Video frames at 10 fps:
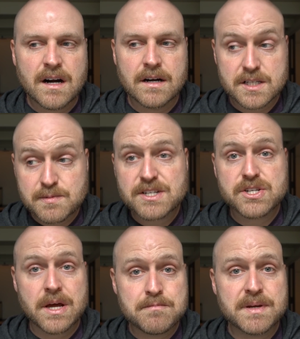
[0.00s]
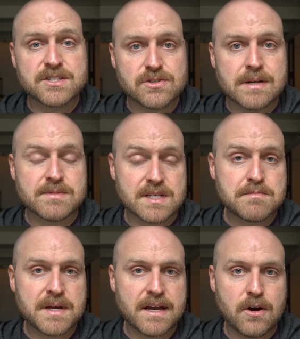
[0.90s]
uh, especially on big dreams
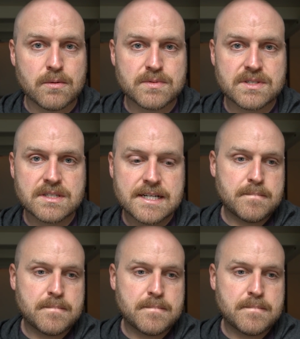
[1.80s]
and big hopes,